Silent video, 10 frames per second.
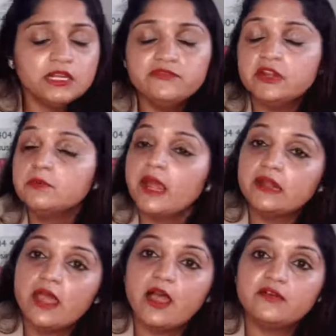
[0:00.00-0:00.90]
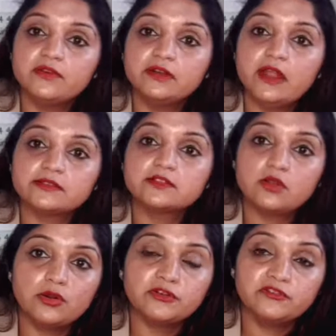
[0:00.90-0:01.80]
DFED might have a next
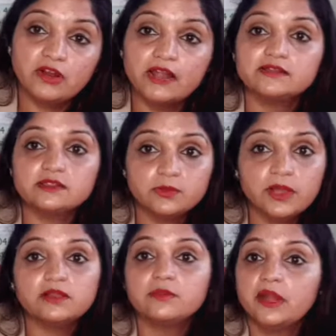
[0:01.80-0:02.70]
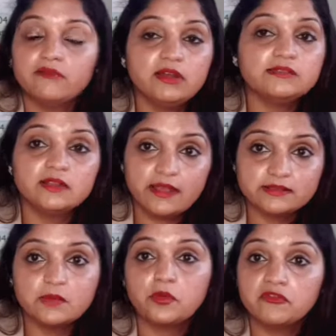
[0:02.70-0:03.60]
lot of flights as well. They might release the
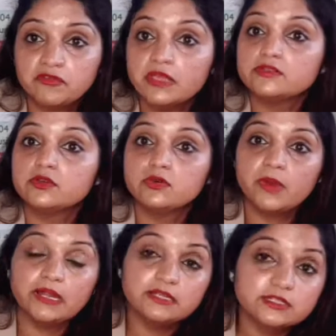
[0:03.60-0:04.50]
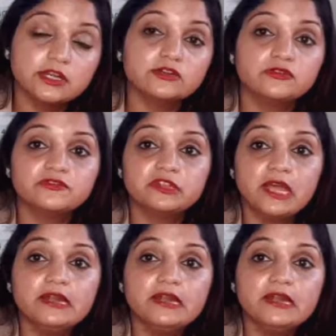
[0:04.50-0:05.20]
next couple of weeks, so you might stay tuned for